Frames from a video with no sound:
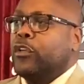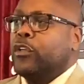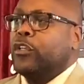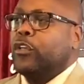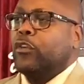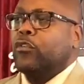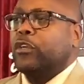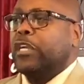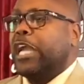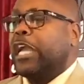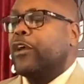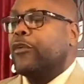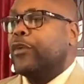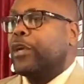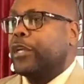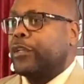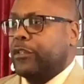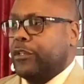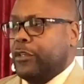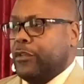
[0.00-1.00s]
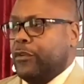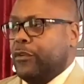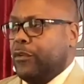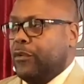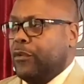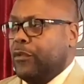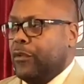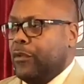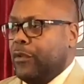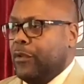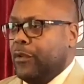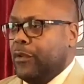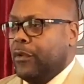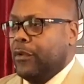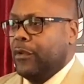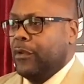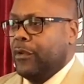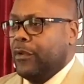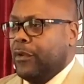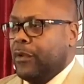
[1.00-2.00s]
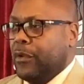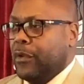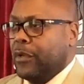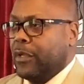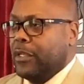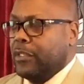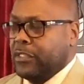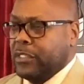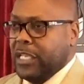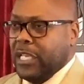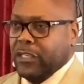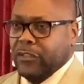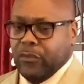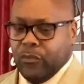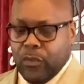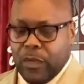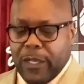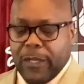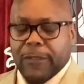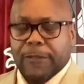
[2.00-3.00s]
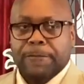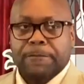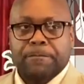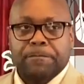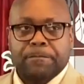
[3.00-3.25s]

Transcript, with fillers: your character. Because guess what?